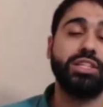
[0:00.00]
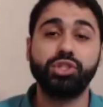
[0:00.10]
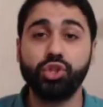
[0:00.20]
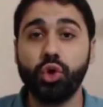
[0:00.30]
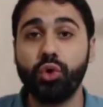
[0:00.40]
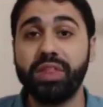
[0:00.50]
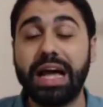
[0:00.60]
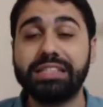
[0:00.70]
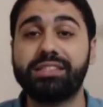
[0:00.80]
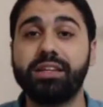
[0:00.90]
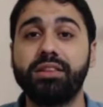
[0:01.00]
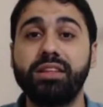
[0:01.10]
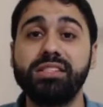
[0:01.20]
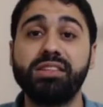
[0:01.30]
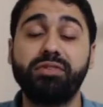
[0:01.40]
So that's it.
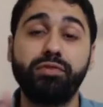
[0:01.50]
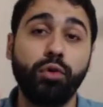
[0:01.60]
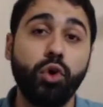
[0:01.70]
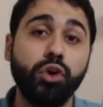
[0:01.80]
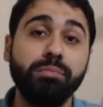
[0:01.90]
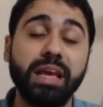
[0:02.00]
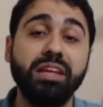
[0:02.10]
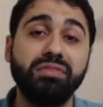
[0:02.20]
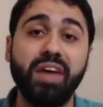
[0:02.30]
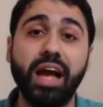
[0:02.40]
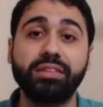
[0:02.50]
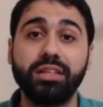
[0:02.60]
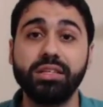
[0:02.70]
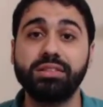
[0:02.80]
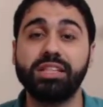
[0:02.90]
These are the 4 main
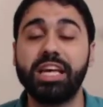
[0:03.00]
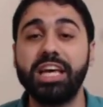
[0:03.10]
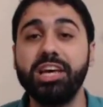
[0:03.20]
factors